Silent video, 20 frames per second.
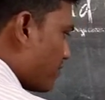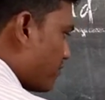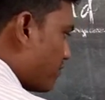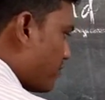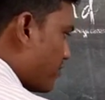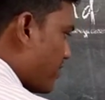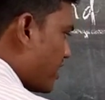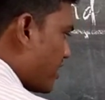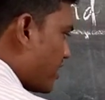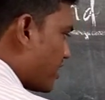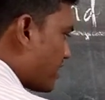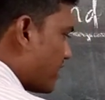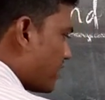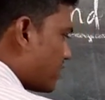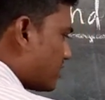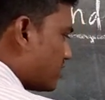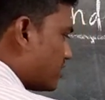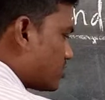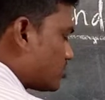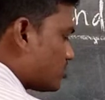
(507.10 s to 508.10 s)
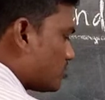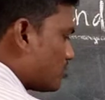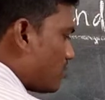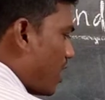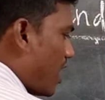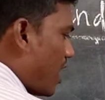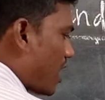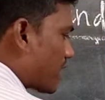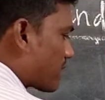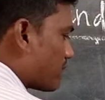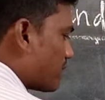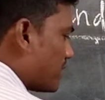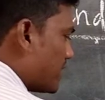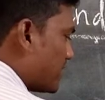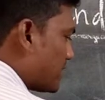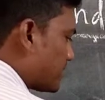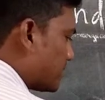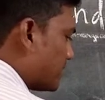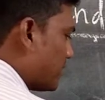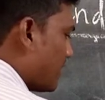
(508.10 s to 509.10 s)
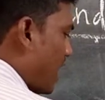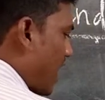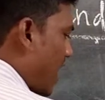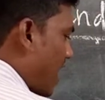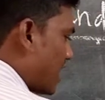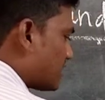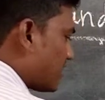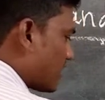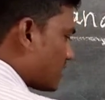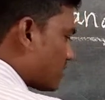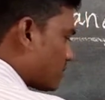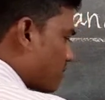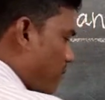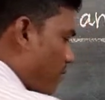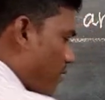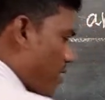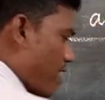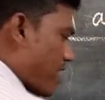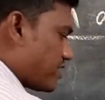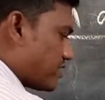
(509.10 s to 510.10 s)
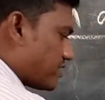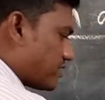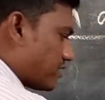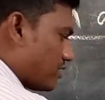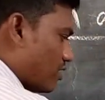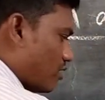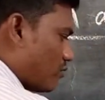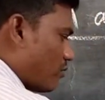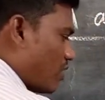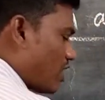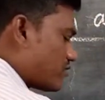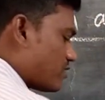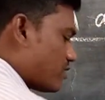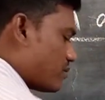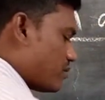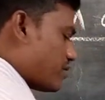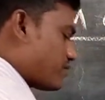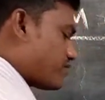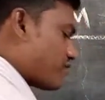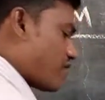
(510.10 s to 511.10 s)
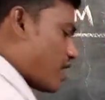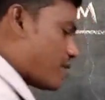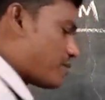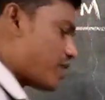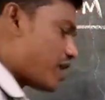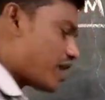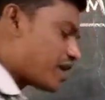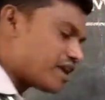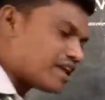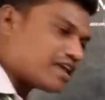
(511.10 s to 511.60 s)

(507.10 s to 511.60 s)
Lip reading: Where the two are meet, at that point what will be found?